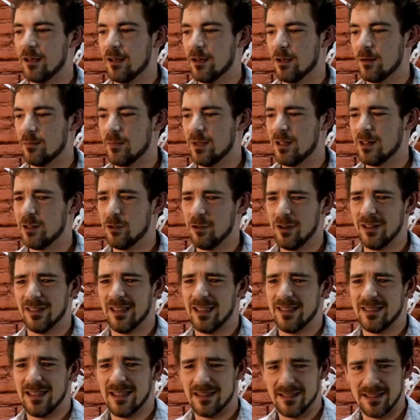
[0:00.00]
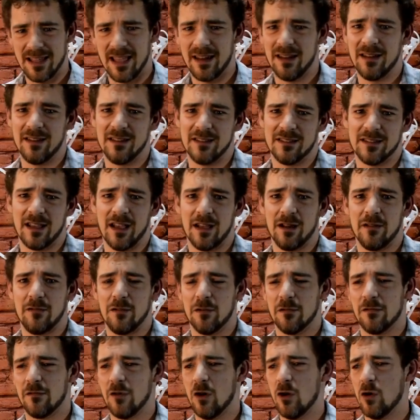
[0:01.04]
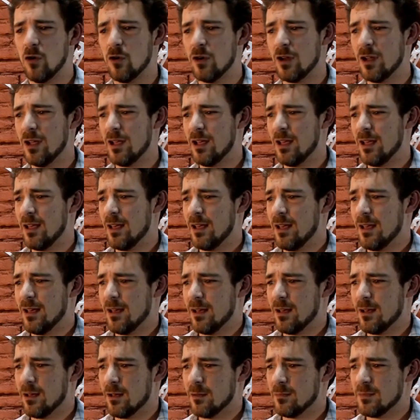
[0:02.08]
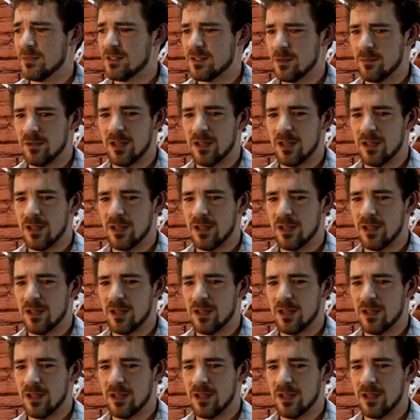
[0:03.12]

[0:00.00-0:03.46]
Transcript: um, including like the antenna design of your phone um,